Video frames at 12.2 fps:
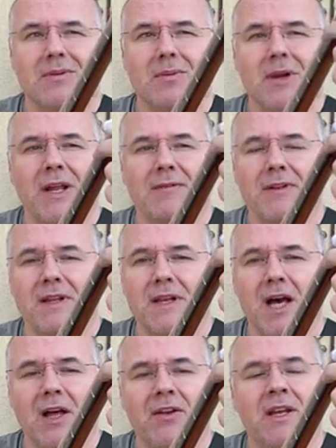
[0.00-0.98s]
one after the
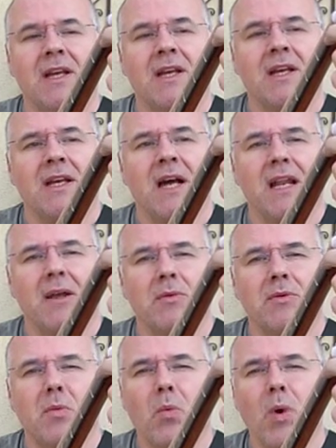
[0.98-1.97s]
nut, and it
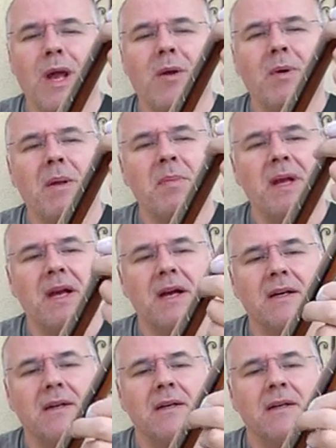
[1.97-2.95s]
was way, way
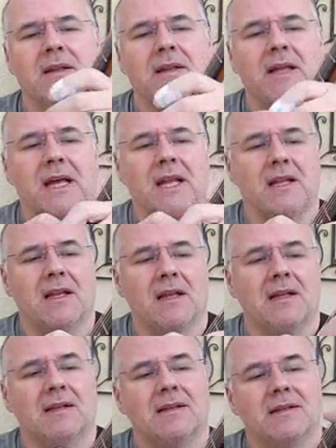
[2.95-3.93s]
bigger than
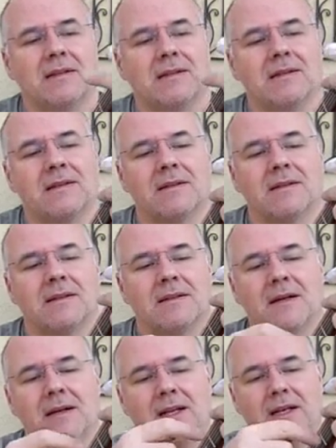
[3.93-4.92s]

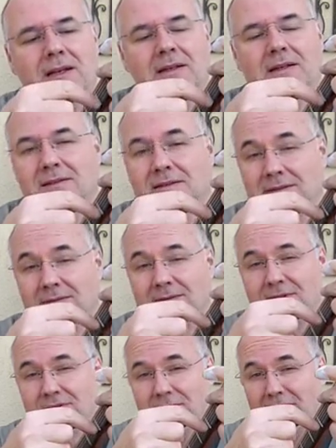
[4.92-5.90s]
the height of
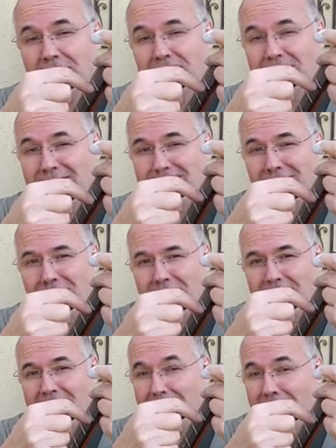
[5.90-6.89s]
the string over that
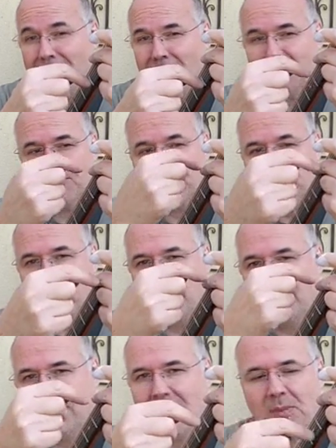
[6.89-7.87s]
fret, that 1st fret,
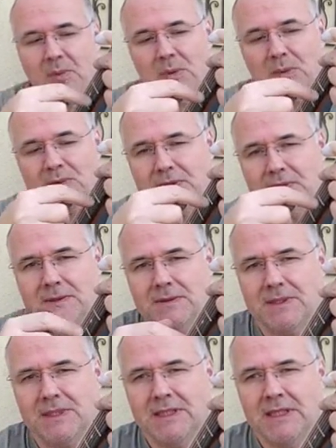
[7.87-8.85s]
when the capo was on,
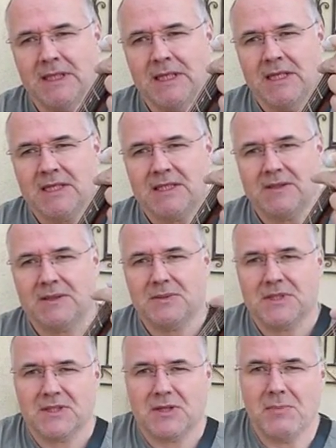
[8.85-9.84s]
right? So there
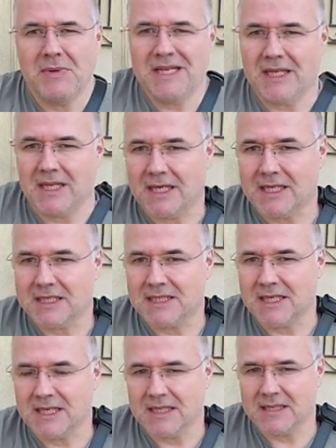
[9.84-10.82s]
was, immediately I could
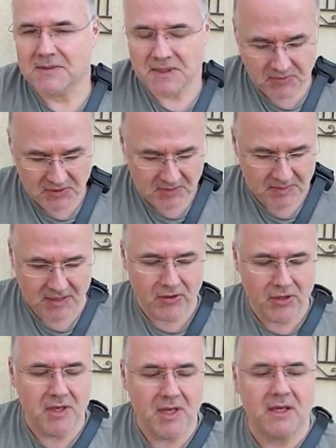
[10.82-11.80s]
see that there's something about
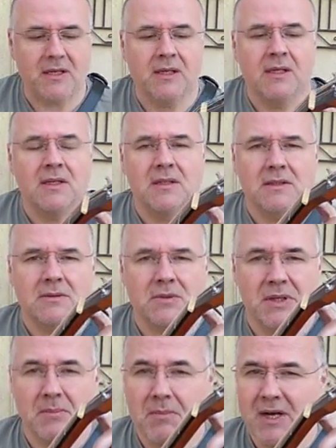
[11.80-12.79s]
the nut,
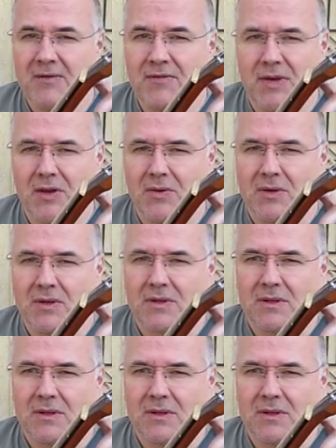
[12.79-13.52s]
when in my view,